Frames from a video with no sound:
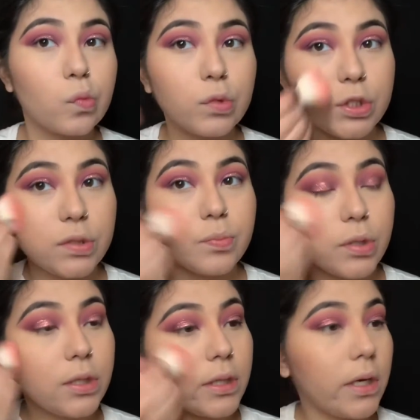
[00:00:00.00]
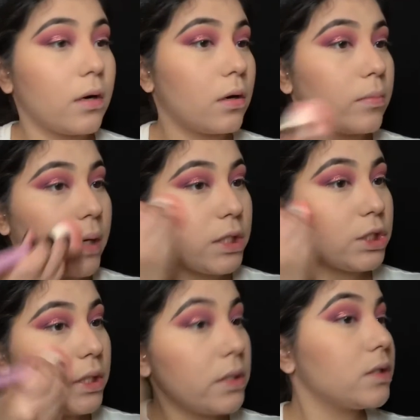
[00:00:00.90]
and just put that on my
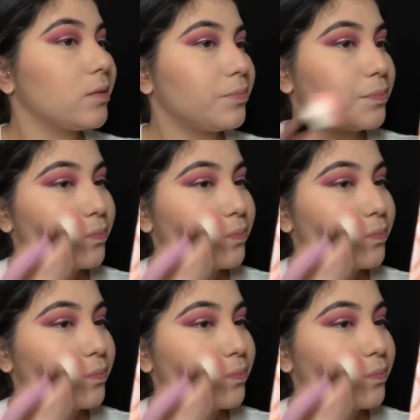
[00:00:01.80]
cheeks.